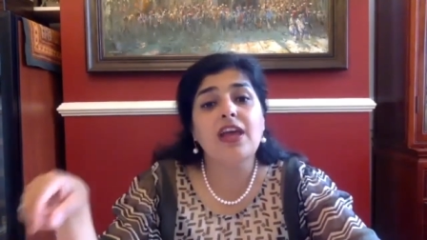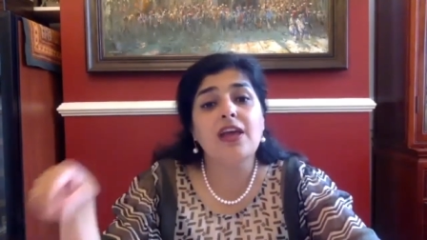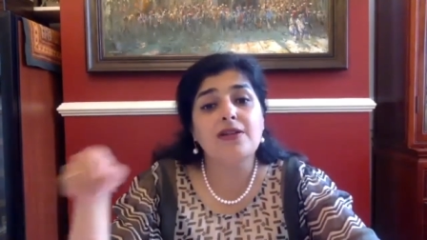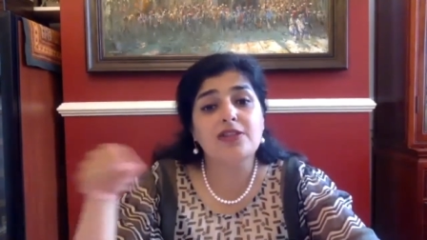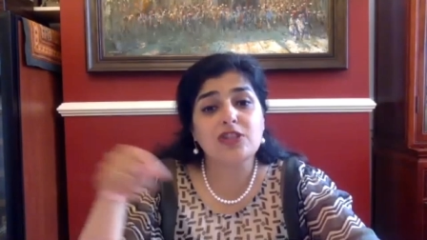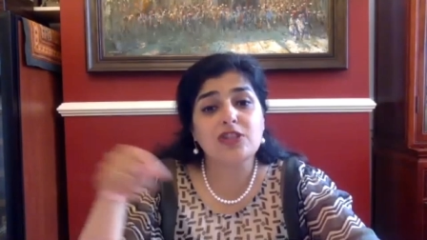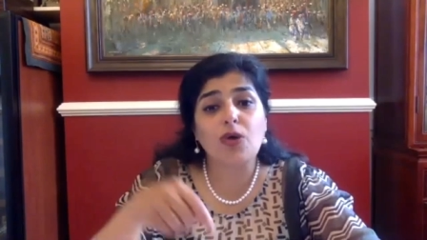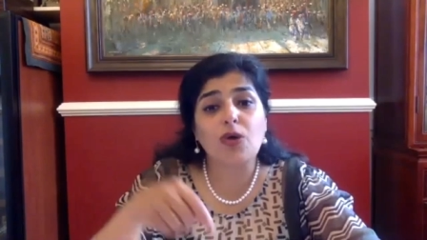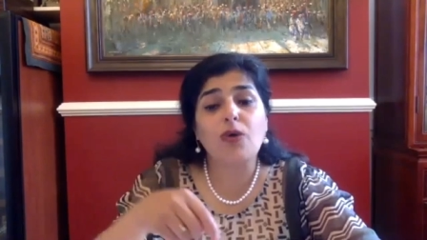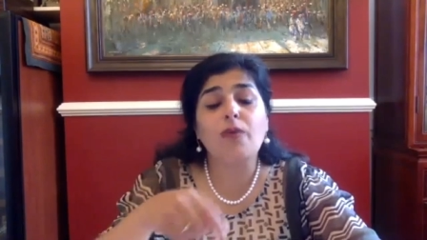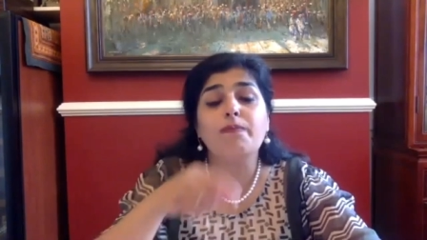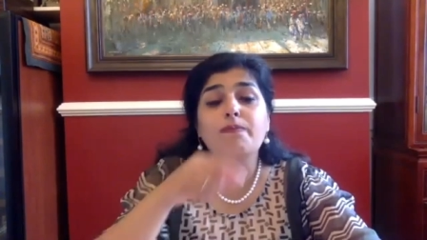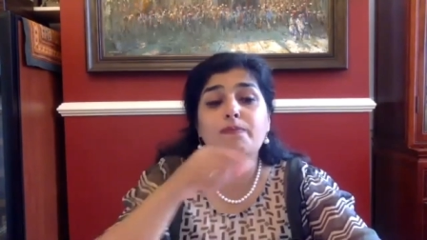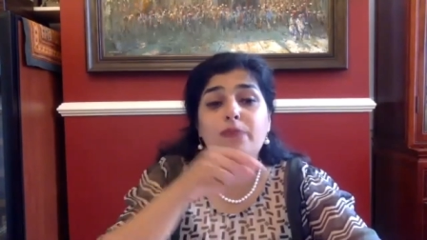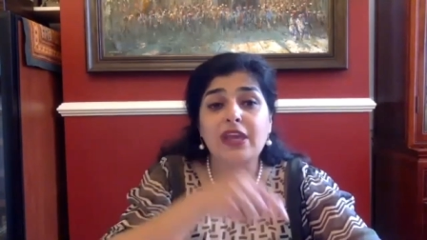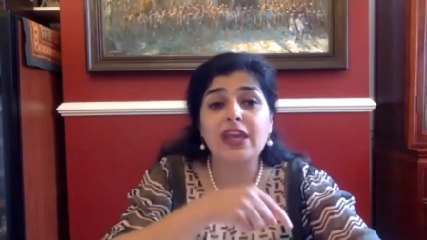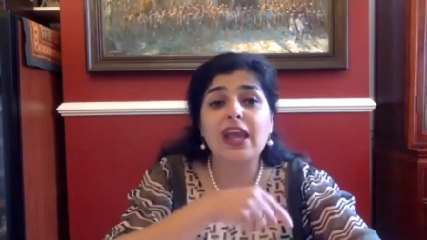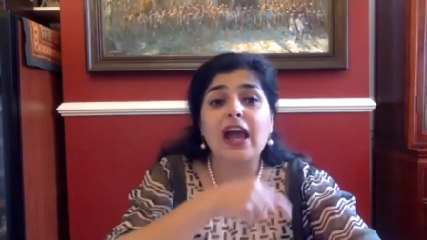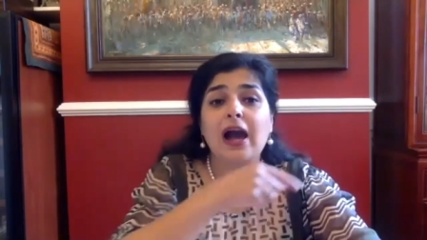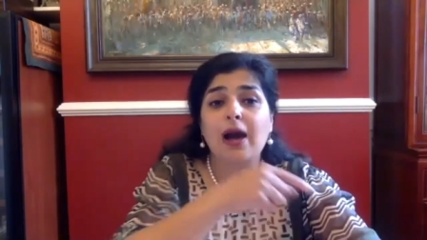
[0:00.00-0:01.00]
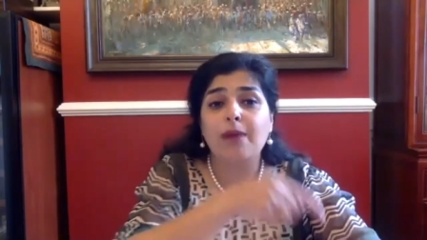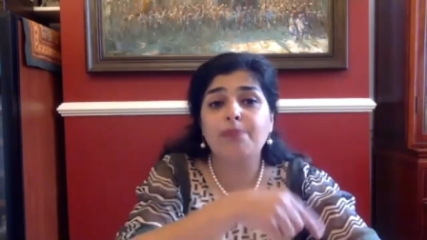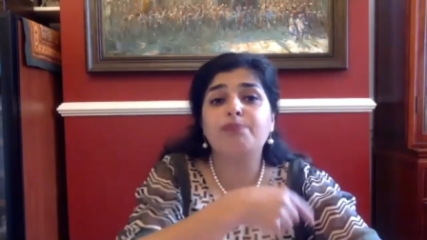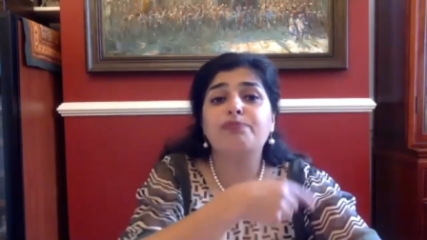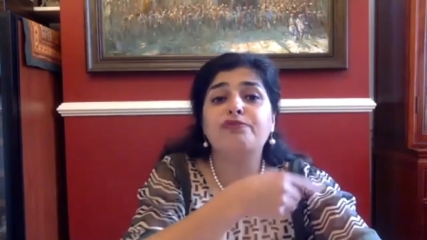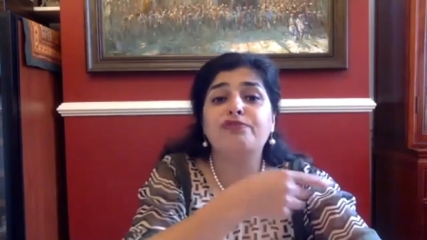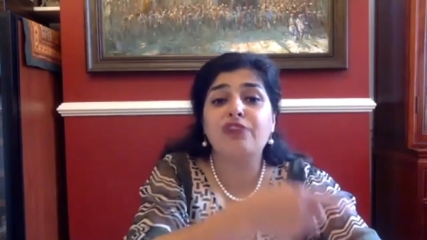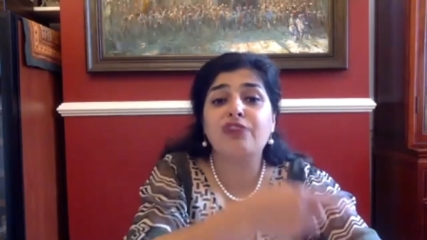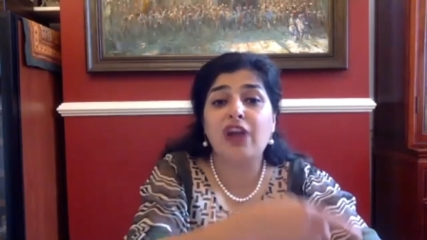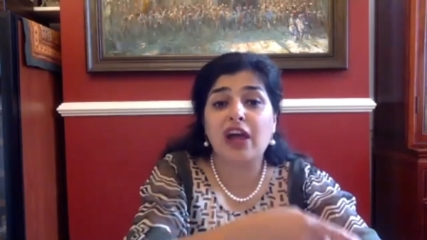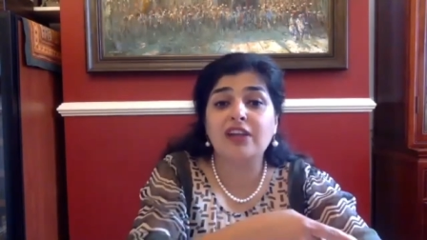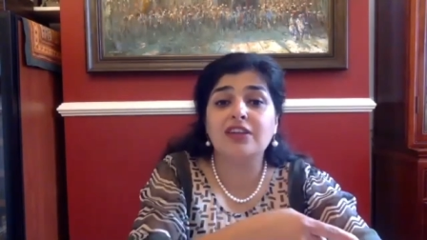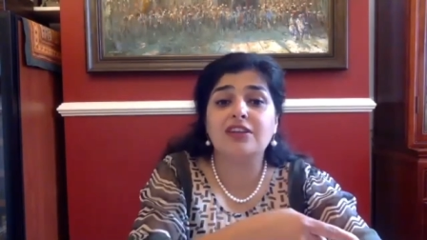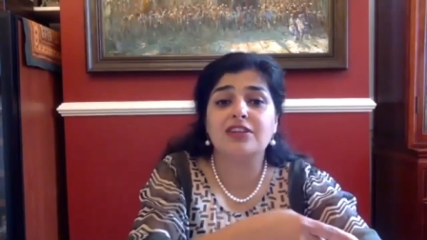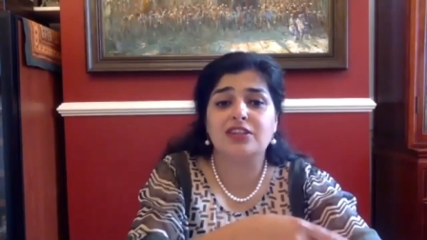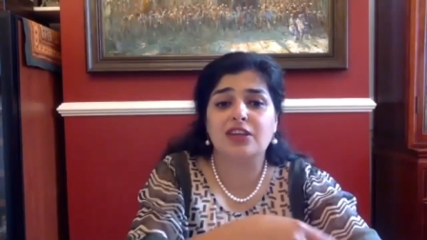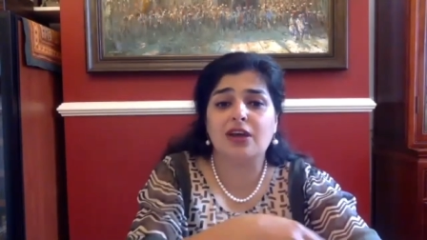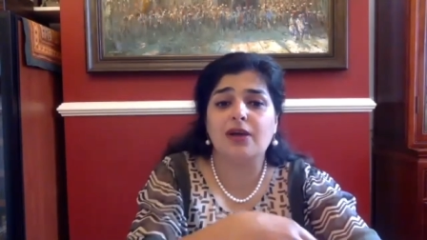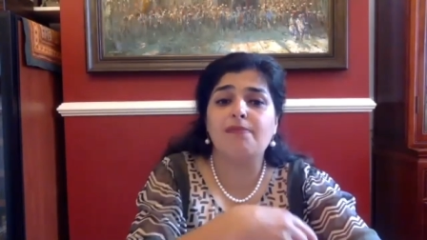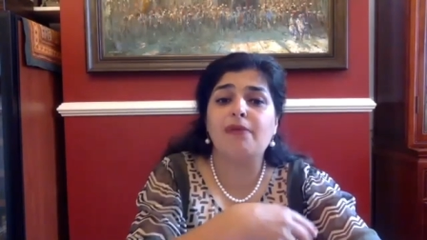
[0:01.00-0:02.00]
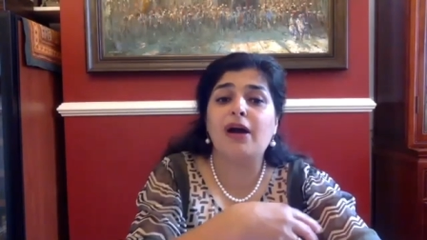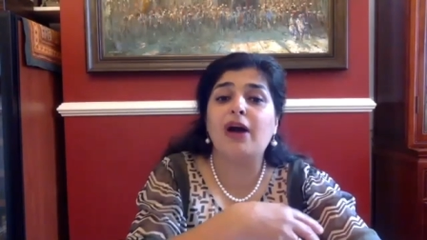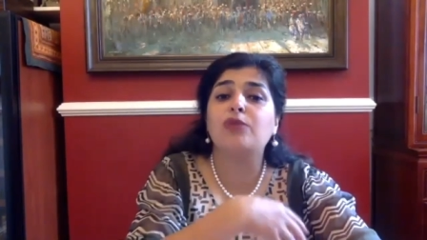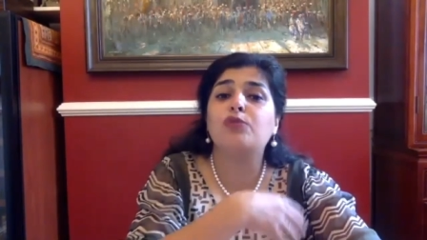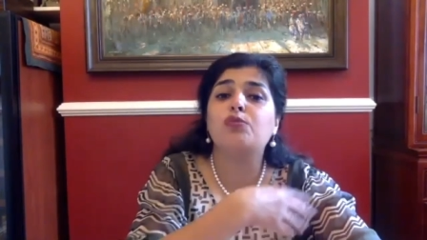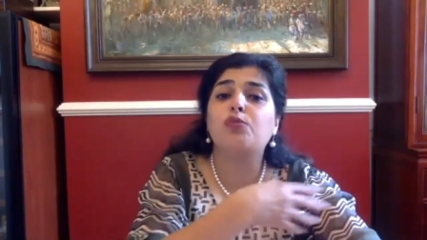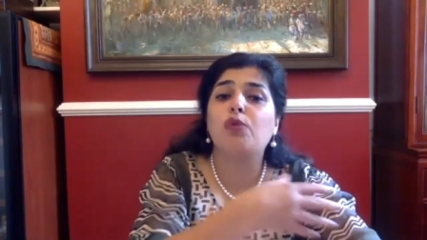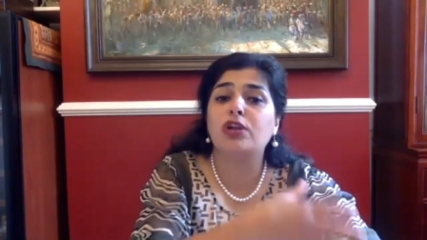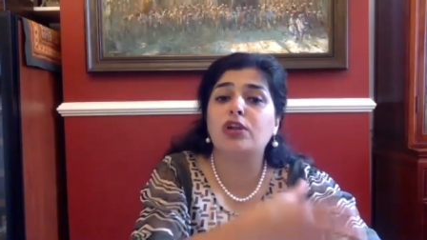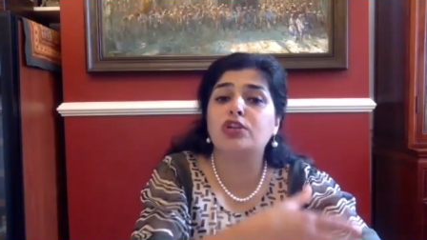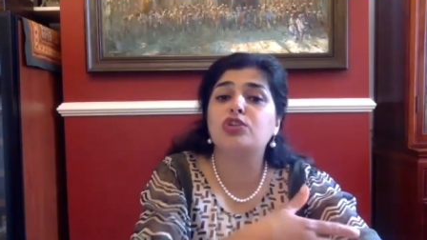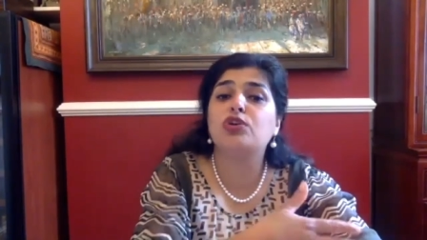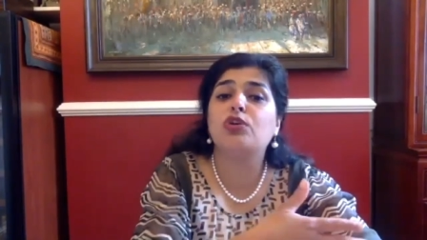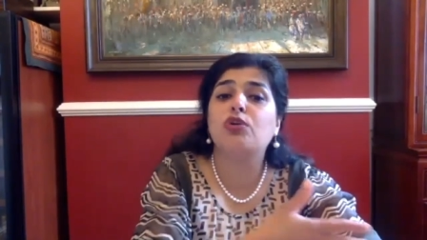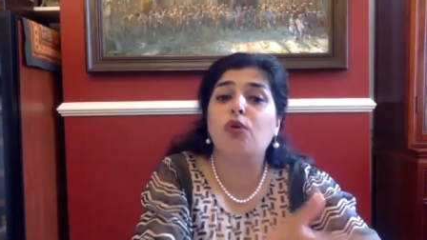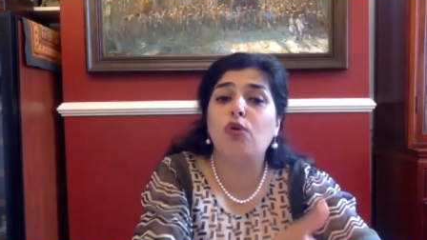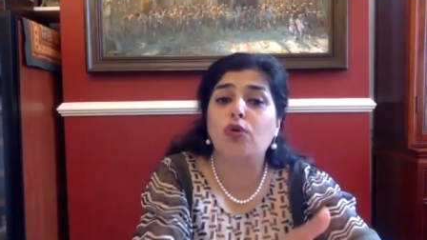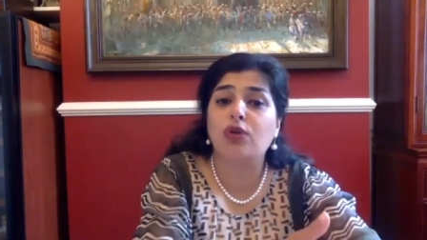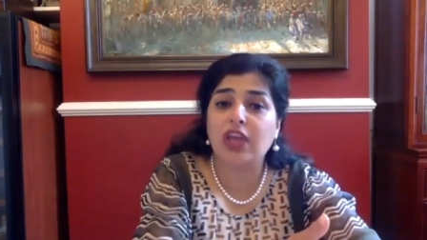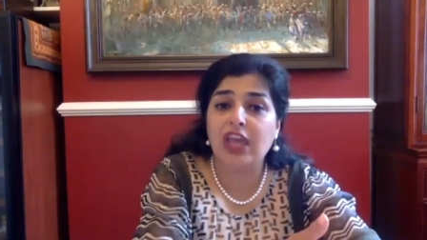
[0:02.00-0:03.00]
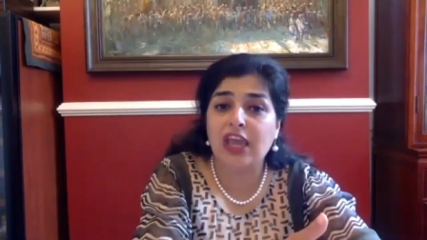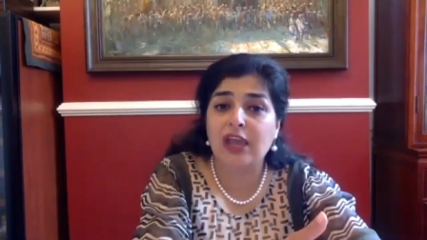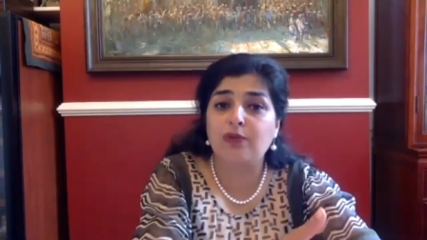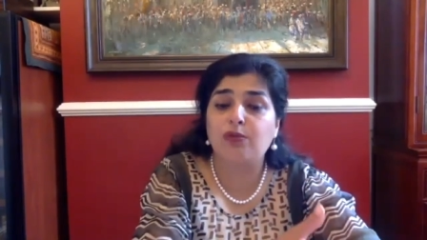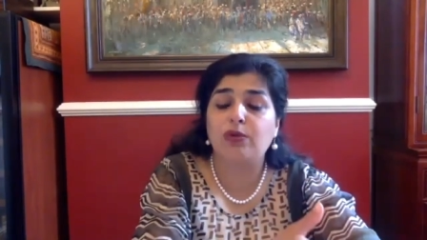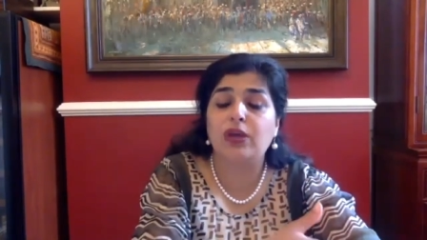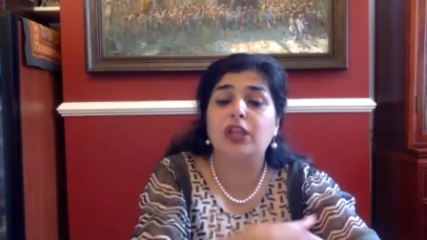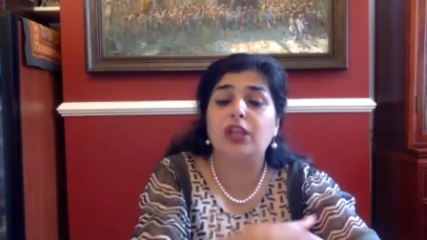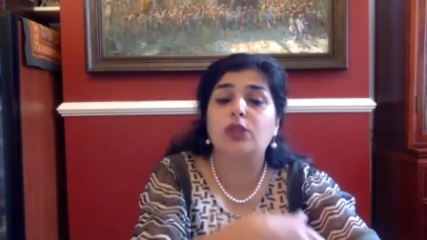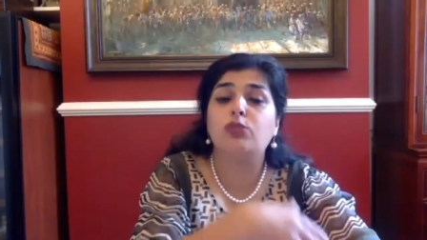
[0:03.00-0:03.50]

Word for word: So be upfront about what you're okay with,